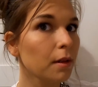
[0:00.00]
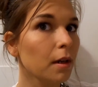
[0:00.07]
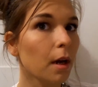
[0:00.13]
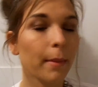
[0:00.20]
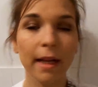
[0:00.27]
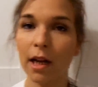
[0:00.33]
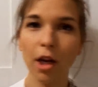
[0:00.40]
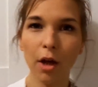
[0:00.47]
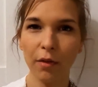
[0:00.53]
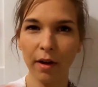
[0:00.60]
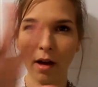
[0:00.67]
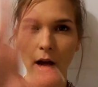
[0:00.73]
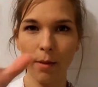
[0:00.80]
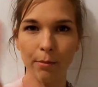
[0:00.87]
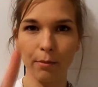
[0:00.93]
I mean, I know the
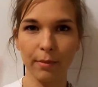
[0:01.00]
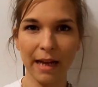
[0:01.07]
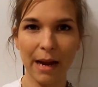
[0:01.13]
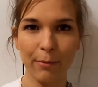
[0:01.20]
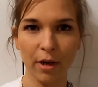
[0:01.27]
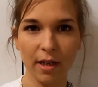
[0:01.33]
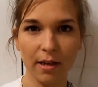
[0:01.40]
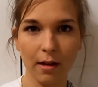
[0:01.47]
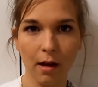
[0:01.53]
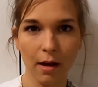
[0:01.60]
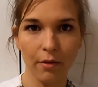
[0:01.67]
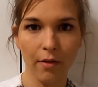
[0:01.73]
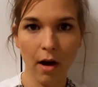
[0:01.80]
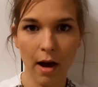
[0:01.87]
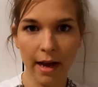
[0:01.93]
camera can kind
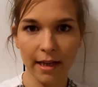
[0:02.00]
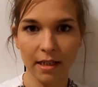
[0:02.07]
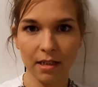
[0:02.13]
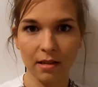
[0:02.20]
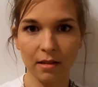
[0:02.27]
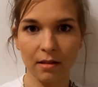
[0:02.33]
of hide